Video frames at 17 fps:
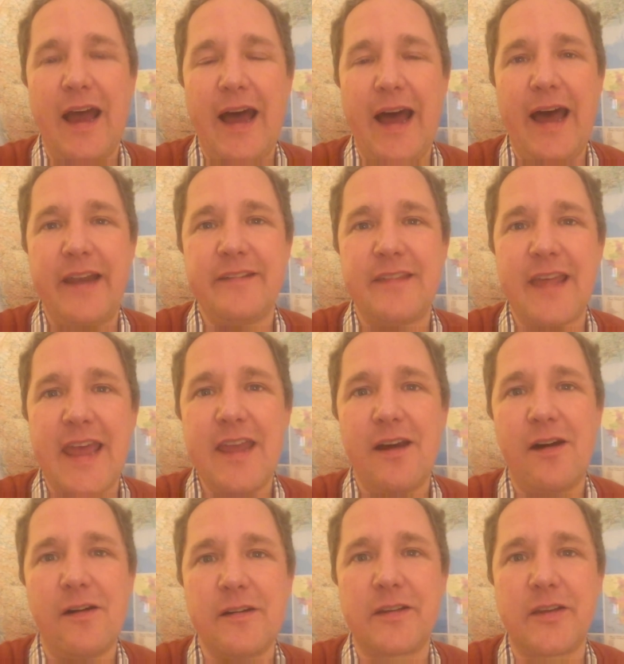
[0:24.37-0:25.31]
and they
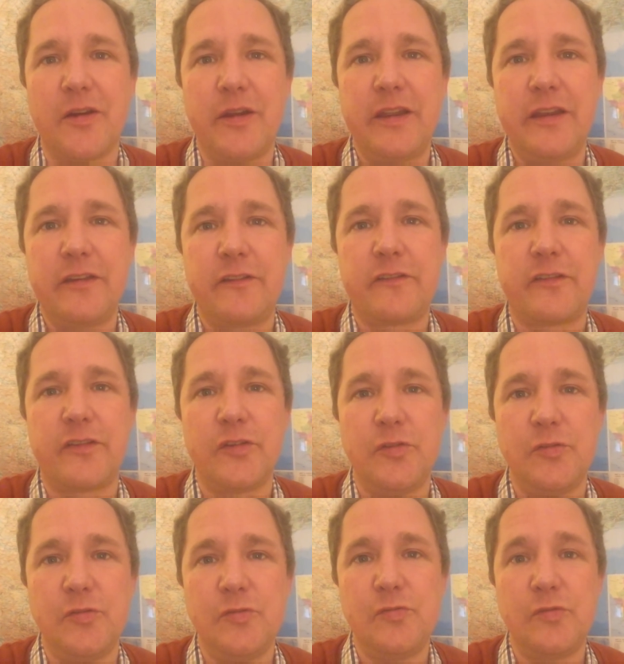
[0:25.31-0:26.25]
are going
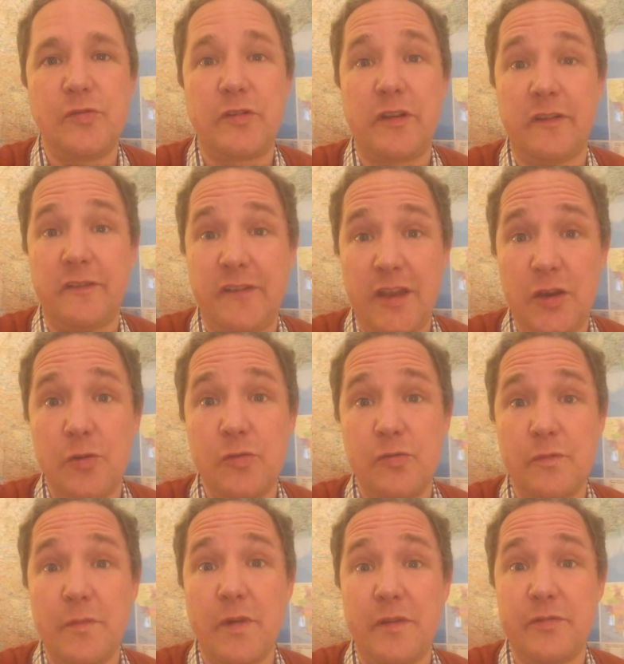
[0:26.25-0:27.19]
to
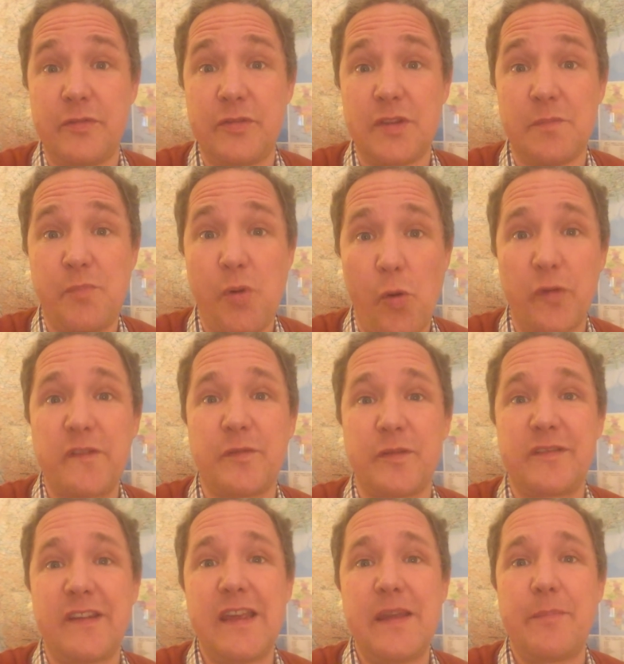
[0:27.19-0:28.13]
continue the
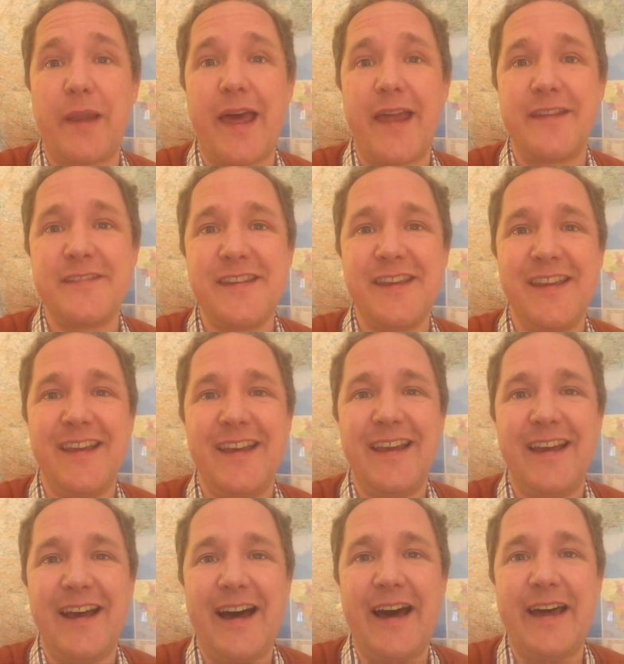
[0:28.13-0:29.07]
Portsmouth Tea Blend.
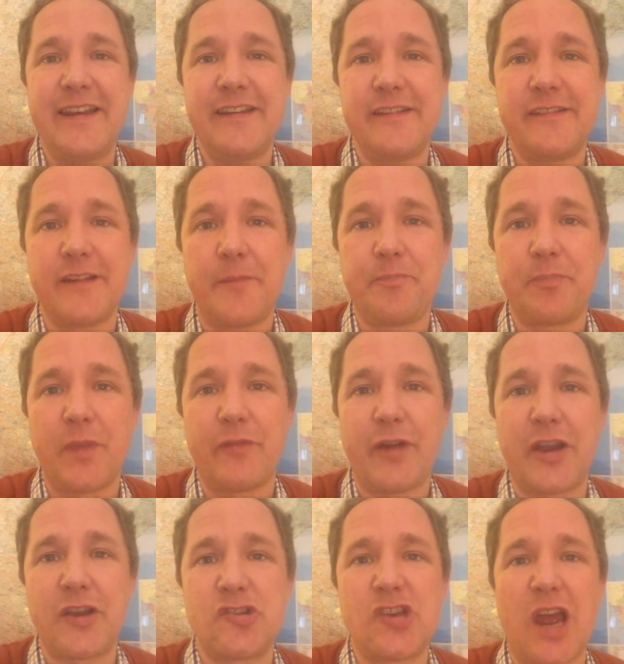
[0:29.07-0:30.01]
And
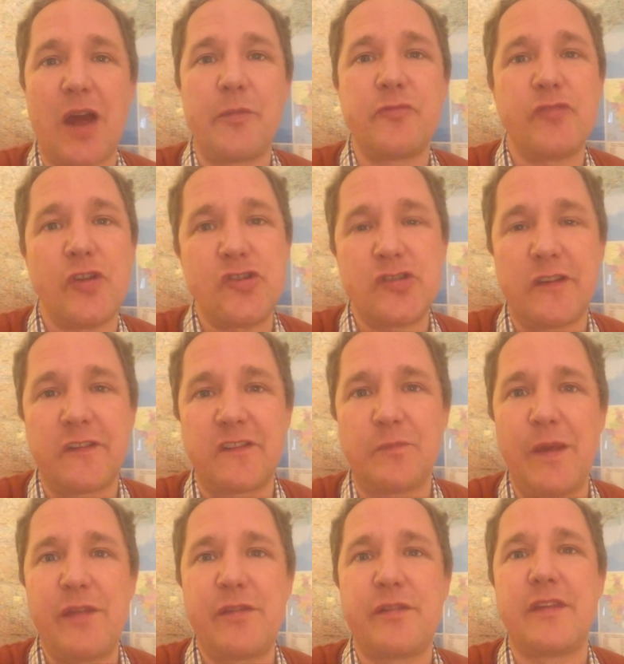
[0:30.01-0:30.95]
I've had a chat with Richard
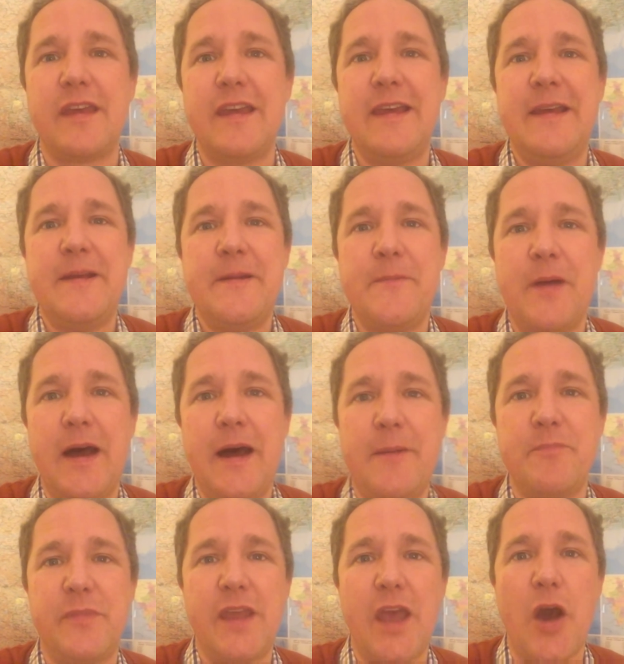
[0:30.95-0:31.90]
Smith,
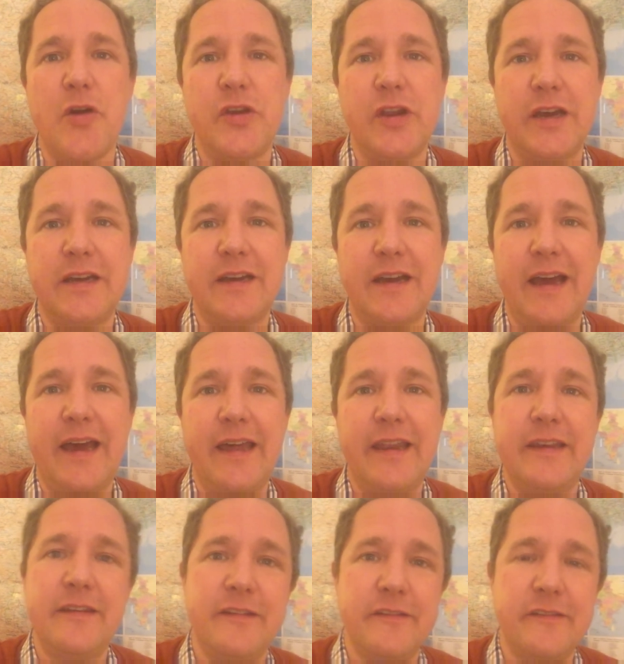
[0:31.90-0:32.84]
the owner,
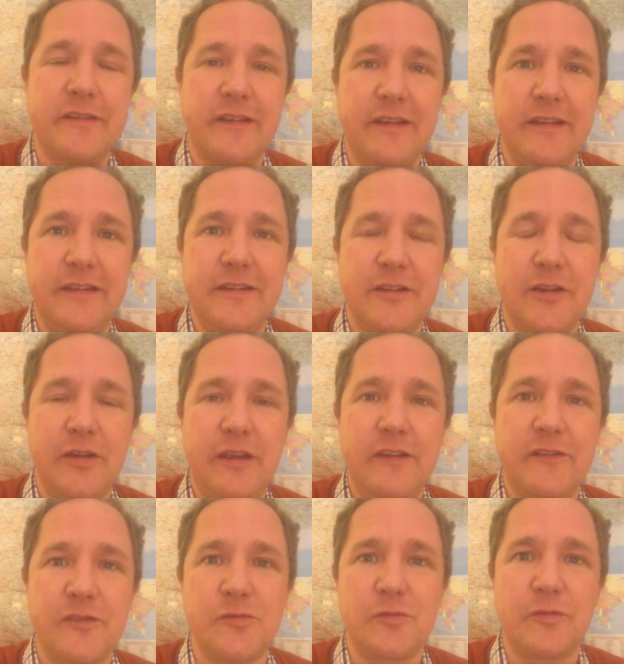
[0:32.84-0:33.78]
and
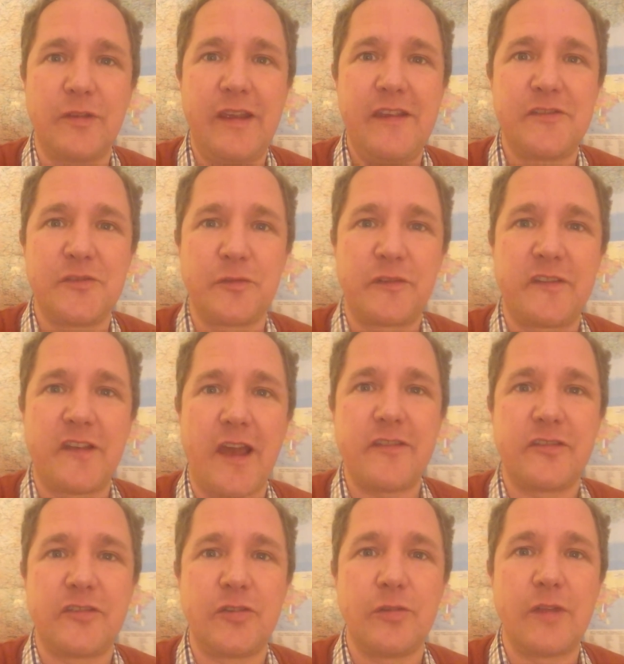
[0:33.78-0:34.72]
he's all
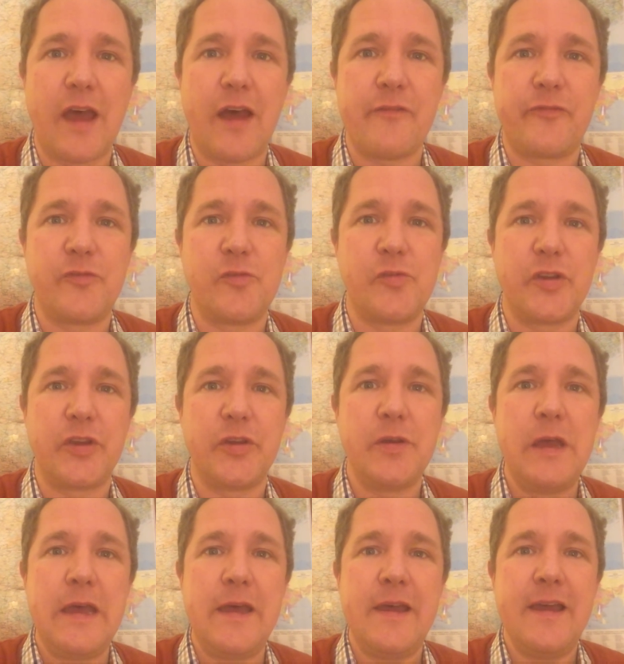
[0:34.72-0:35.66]
set to do that for you.